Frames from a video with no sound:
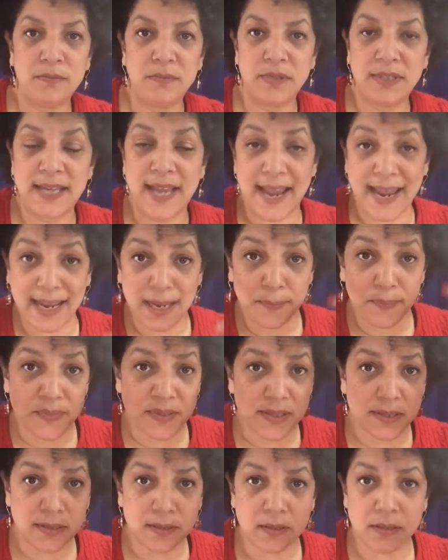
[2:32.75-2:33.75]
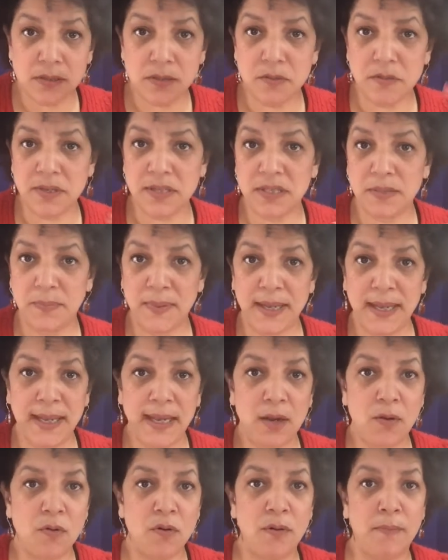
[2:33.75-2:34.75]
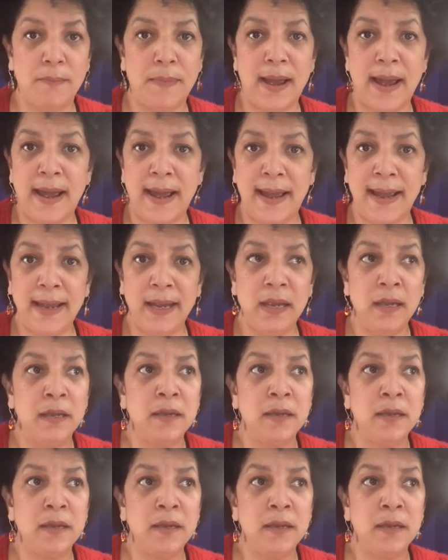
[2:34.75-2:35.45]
tapes, so to speak, or my